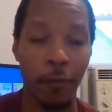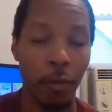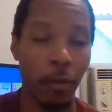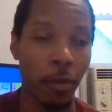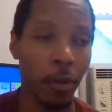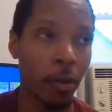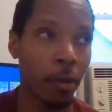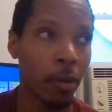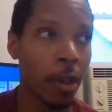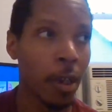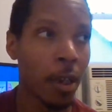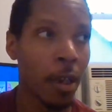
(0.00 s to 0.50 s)

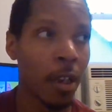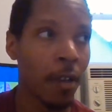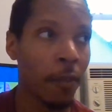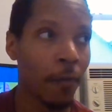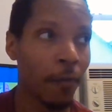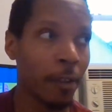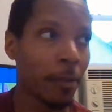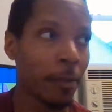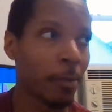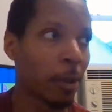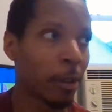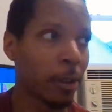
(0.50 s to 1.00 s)
for
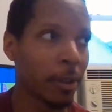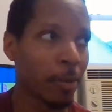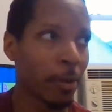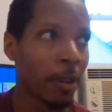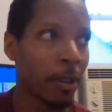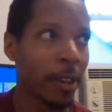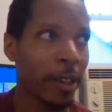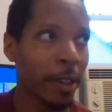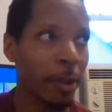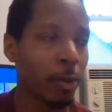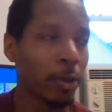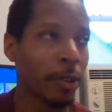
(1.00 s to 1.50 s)
the most
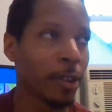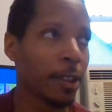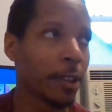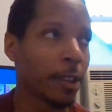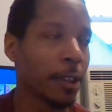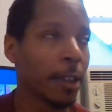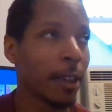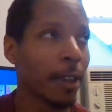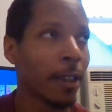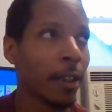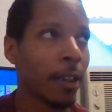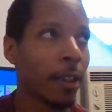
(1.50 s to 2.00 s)
part. It
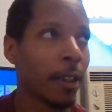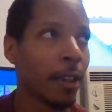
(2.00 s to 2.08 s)
was